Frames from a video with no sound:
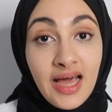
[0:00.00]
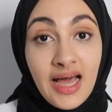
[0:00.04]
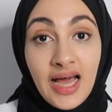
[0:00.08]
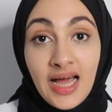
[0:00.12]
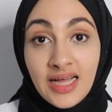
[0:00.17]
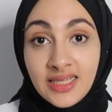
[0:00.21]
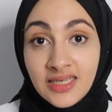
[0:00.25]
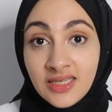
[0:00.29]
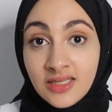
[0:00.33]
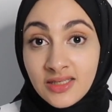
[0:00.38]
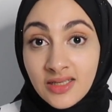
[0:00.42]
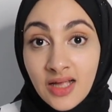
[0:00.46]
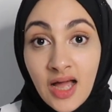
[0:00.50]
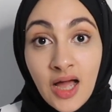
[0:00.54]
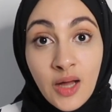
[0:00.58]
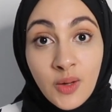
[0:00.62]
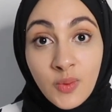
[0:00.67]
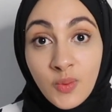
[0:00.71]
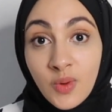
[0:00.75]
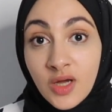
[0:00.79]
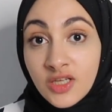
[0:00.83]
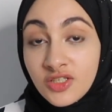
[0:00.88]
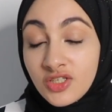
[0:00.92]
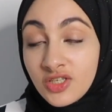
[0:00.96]
I did
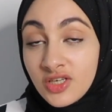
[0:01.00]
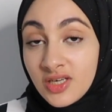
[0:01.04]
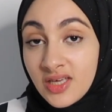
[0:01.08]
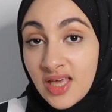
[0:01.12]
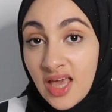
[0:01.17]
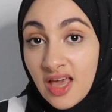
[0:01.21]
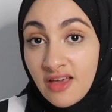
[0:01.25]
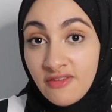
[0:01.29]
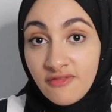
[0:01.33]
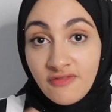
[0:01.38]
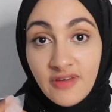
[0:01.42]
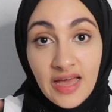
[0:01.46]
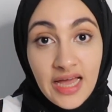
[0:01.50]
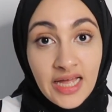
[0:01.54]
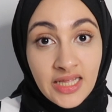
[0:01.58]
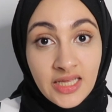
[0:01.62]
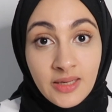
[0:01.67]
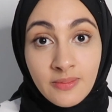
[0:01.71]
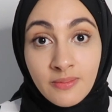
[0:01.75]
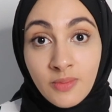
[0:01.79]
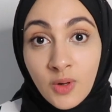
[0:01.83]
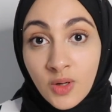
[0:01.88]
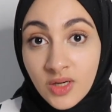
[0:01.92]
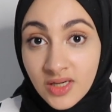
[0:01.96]
not want to give
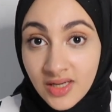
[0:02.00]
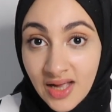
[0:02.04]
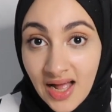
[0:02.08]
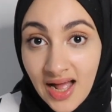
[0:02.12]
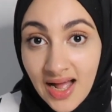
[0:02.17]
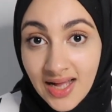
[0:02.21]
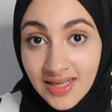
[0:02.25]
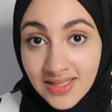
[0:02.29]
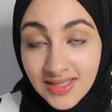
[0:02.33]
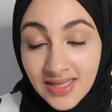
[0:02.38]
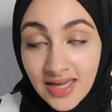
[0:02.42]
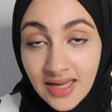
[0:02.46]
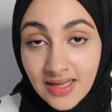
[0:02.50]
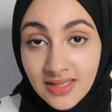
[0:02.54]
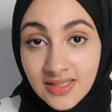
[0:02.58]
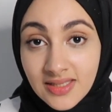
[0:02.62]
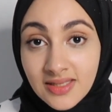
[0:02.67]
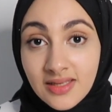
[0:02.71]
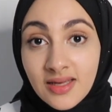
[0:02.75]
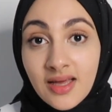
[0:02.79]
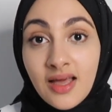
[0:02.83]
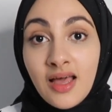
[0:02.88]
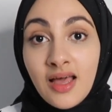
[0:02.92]
any more context.